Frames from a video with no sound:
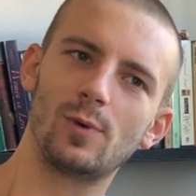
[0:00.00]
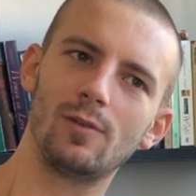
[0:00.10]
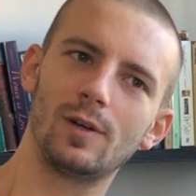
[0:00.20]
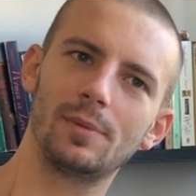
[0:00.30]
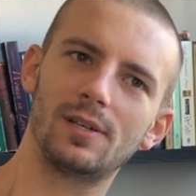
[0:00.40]

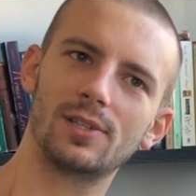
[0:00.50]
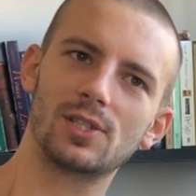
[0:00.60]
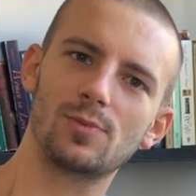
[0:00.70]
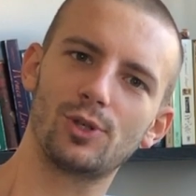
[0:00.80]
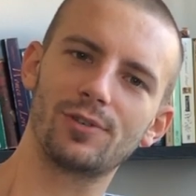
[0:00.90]
Volvo because
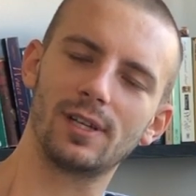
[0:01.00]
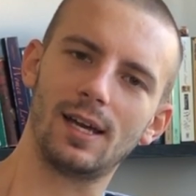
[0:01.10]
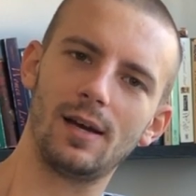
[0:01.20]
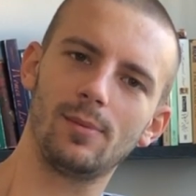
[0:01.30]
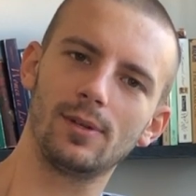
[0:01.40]
it's more
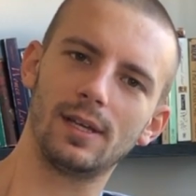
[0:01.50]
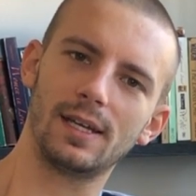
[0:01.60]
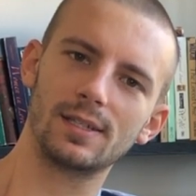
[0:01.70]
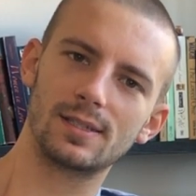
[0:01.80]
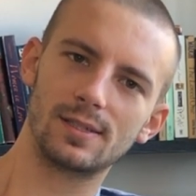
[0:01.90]
reliable
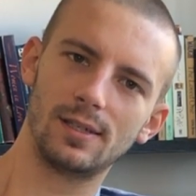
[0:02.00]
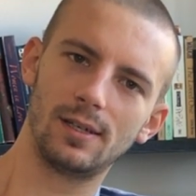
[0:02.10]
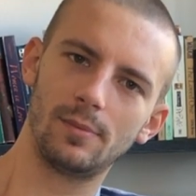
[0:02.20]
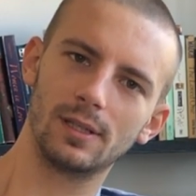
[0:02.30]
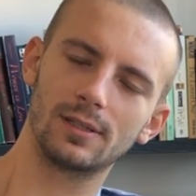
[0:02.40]
and it's
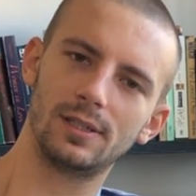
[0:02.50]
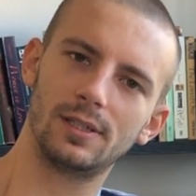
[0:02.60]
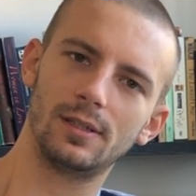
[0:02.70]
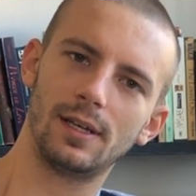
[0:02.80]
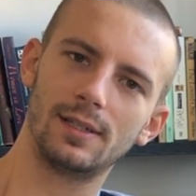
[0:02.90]

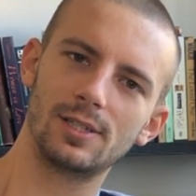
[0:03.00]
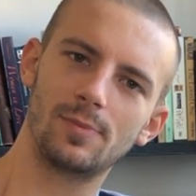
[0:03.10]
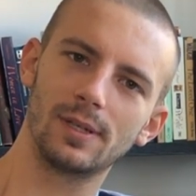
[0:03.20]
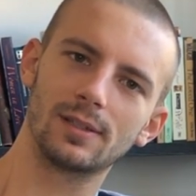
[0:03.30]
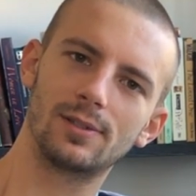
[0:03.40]

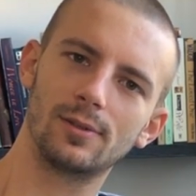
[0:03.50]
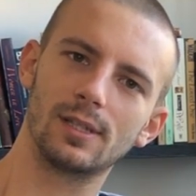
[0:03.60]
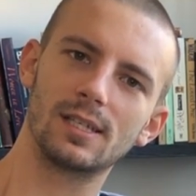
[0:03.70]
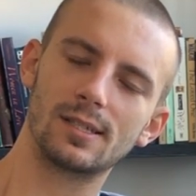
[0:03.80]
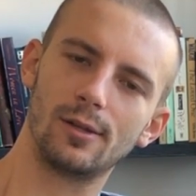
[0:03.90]
built to
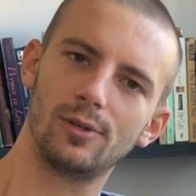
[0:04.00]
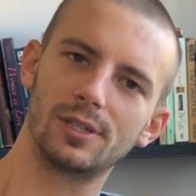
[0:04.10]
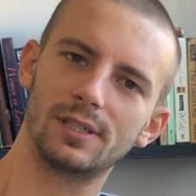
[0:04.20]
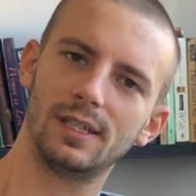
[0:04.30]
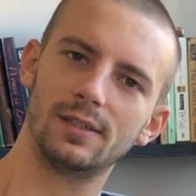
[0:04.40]
last
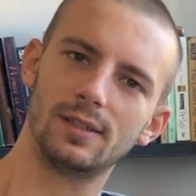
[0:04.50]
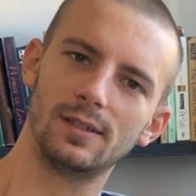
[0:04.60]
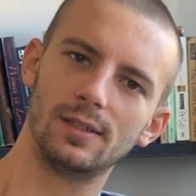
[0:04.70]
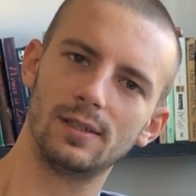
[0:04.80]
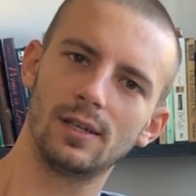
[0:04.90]
longer than
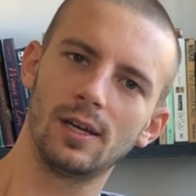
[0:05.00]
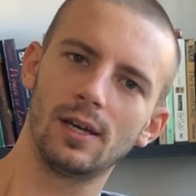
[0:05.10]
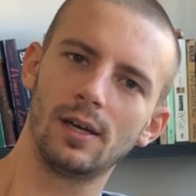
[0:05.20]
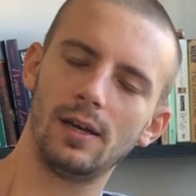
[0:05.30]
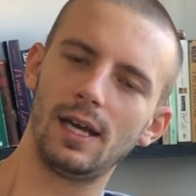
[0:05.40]

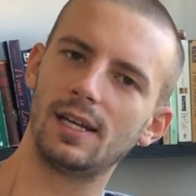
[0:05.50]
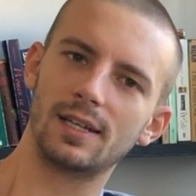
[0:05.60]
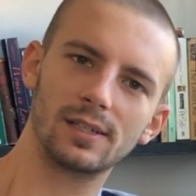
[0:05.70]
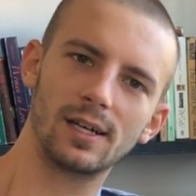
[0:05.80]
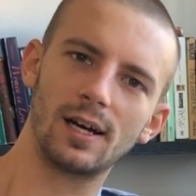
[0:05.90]
any
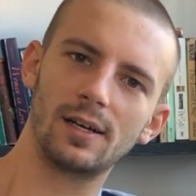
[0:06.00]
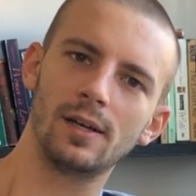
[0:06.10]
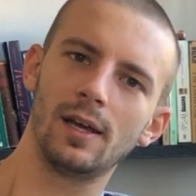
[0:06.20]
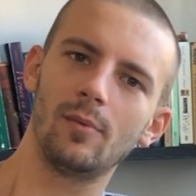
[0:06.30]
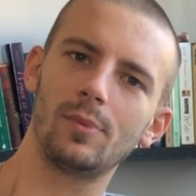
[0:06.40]
other car,
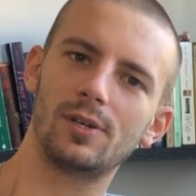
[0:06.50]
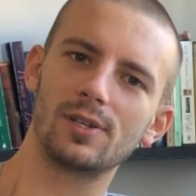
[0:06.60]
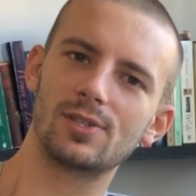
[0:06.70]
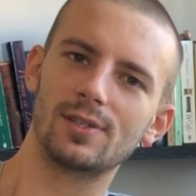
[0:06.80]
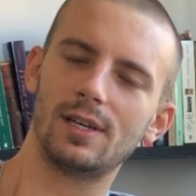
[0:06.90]

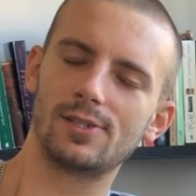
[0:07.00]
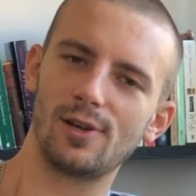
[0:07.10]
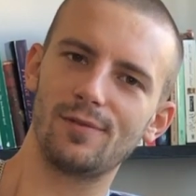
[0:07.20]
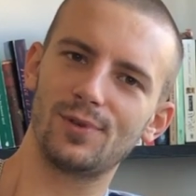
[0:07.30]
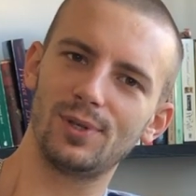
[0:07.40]
because as
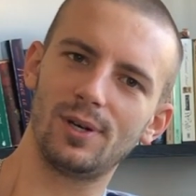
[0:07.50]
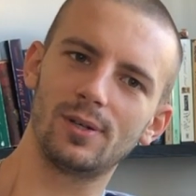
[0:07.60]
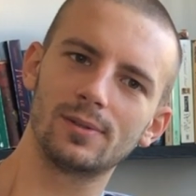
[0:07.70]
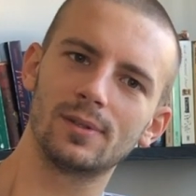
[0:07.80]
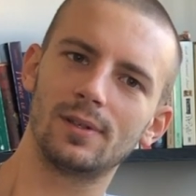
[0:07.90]
all of you
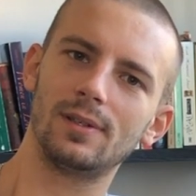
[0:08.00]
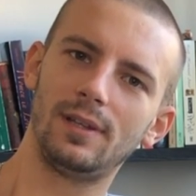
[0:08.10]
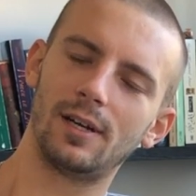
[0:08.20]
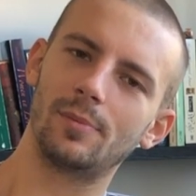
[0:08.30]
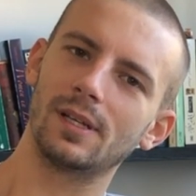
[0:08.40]
know,
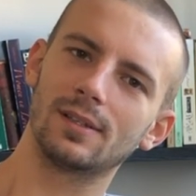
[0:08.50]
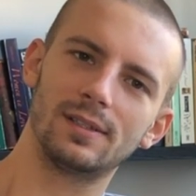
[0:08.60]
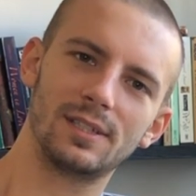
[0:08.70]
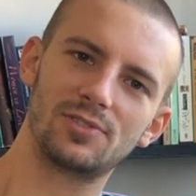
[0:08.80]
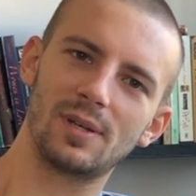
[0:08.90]
they're built
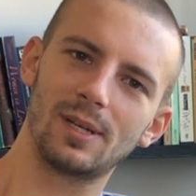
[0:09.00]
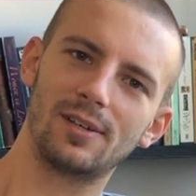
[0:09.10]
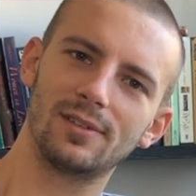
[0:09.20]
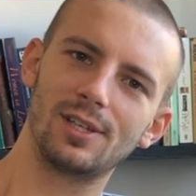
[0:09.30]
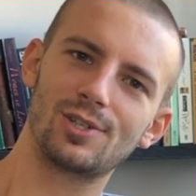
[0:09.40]
in extremely
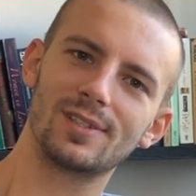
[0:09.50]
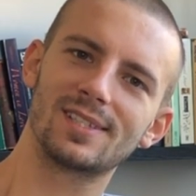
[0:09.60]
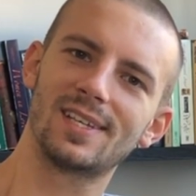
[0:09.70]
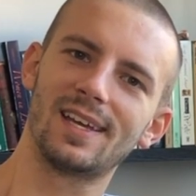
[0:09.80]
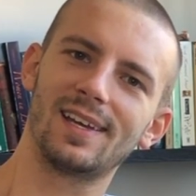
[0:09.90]

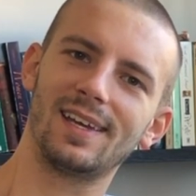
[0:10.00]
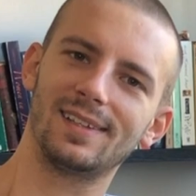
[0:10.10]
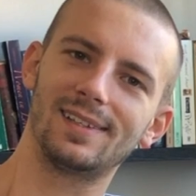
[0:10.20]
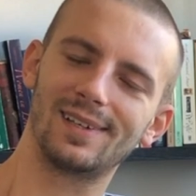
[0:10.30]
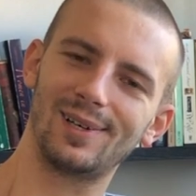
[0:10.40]
conditions
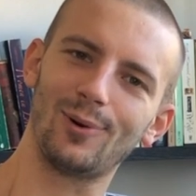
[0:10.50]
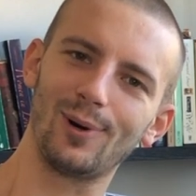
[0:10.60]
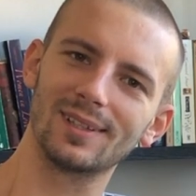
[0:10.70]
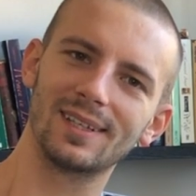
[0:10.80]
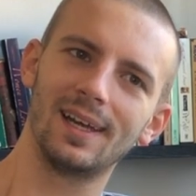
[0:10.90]
in the
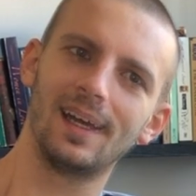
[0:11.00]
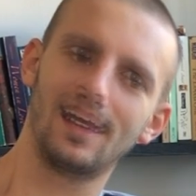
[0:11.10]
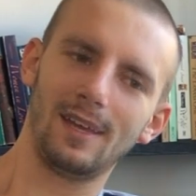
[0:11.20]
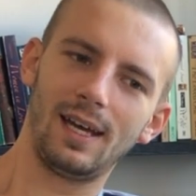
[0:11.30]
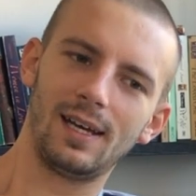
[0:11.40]
cold.
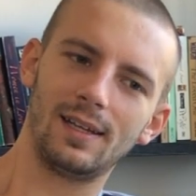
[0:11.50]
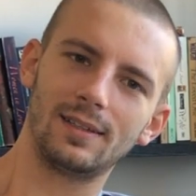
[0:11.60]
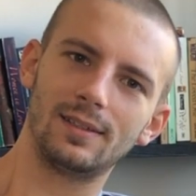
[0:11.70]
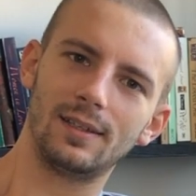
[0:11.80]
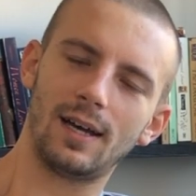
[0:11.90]

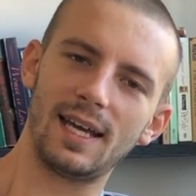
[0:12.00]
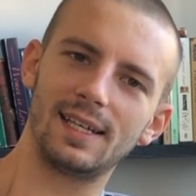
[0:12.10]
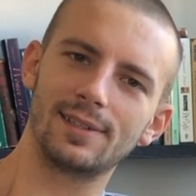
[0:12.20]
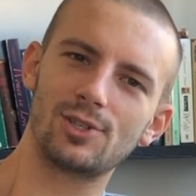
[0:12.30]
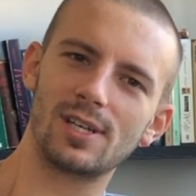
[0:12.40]
And I
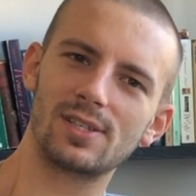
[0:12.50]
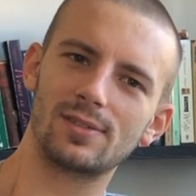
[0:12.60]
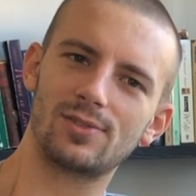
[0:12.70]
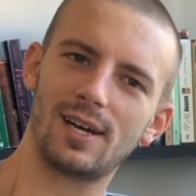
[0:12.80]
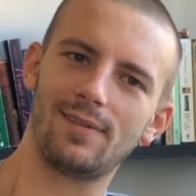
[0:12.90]
had a chance
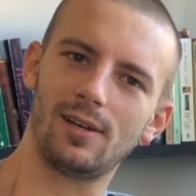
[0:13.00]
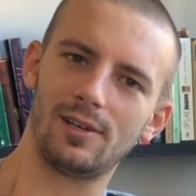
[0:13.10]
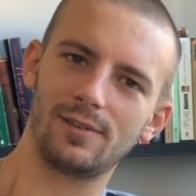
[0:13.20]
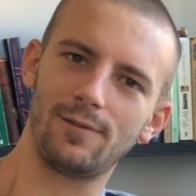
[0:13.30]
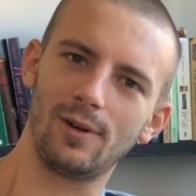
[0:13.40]
to drive a
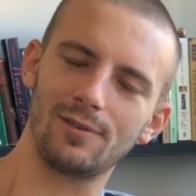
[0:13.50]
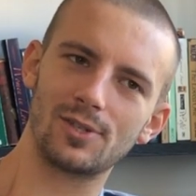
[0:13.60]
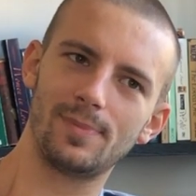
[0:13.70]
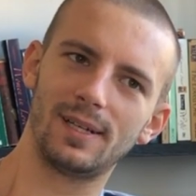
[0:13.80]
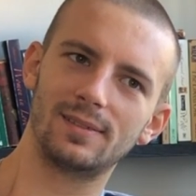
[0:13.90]
lot of
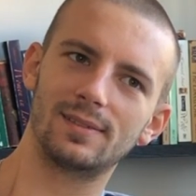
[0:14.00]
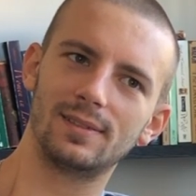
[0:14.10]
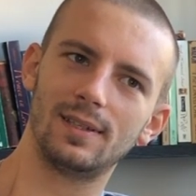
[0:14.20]
Volvos, but